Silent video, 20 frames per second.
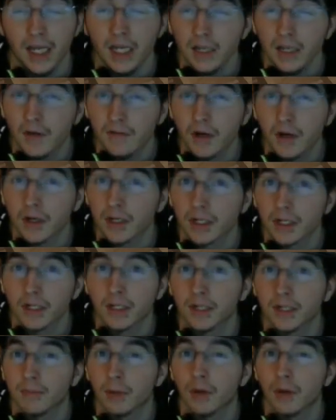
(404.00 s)
kind of
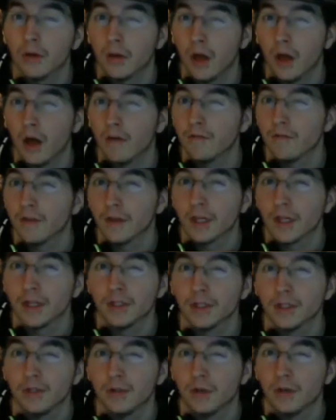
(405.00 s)
hard to pull
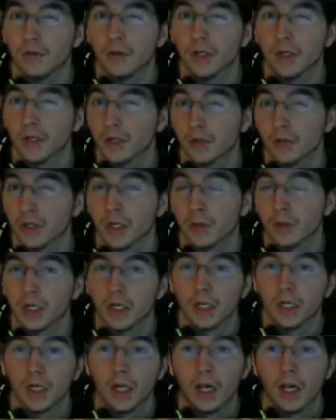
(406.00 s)
off unless you know what you're
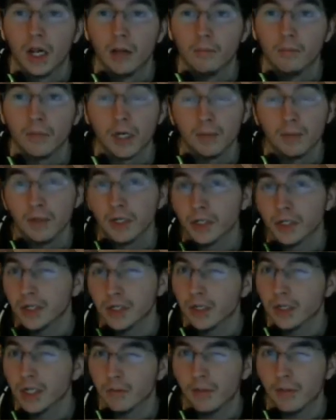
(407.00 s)
doing. But
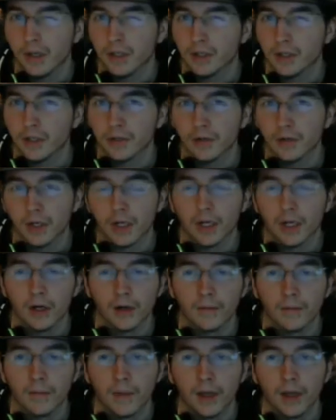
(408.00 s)
I'm going to show you a basic
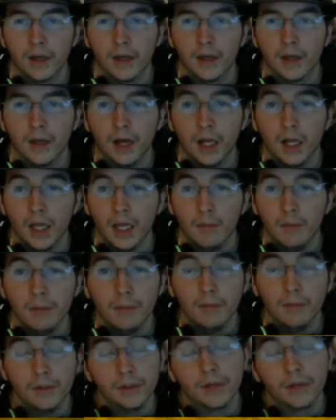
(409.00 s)
trick here.
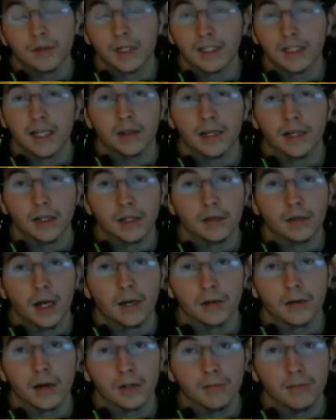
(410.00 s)
A lot of people don't
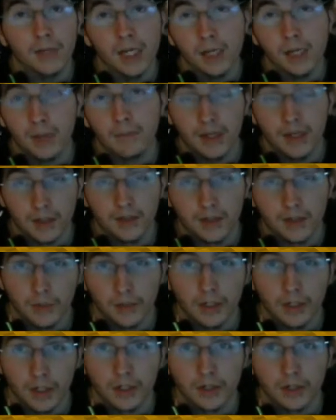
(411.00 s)
exactly know how to make a
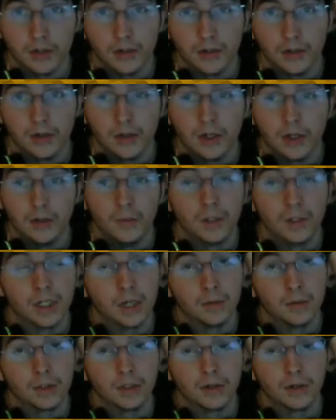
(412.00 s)
basic switch,
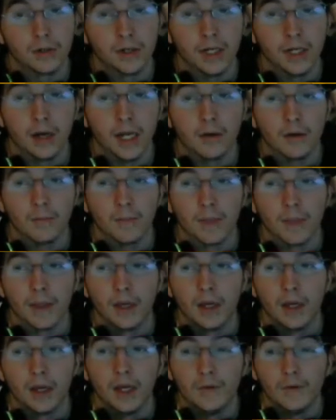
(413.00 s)
which I will show you now.
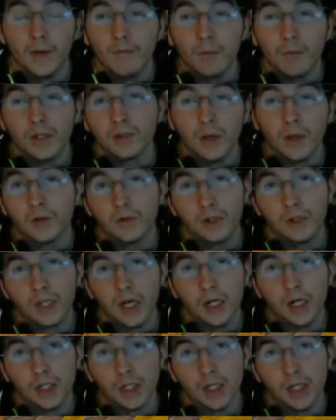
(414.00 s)
You have
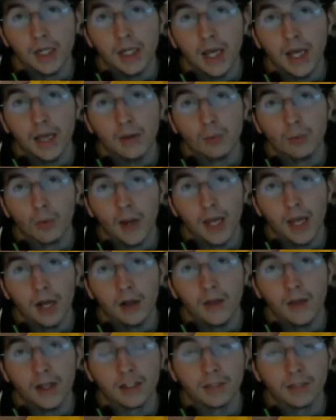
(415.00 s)
redstone touching
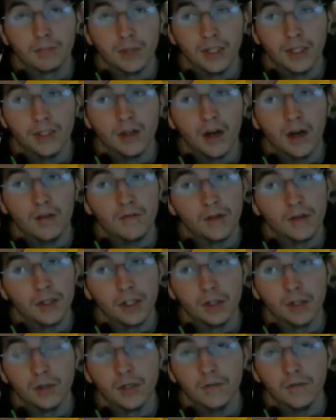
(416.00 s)
a rail that splits
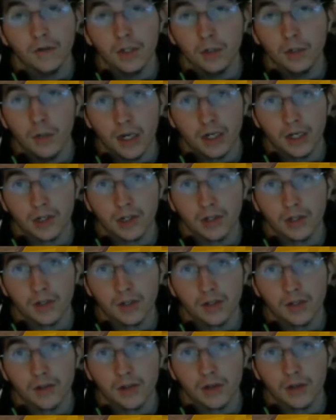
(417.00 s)
off in 2 different
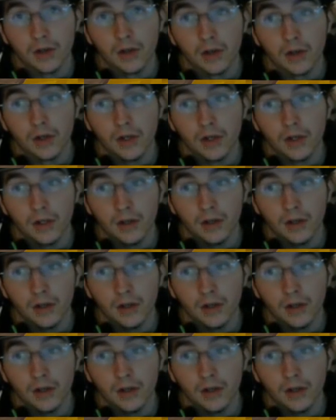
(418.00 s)
directions,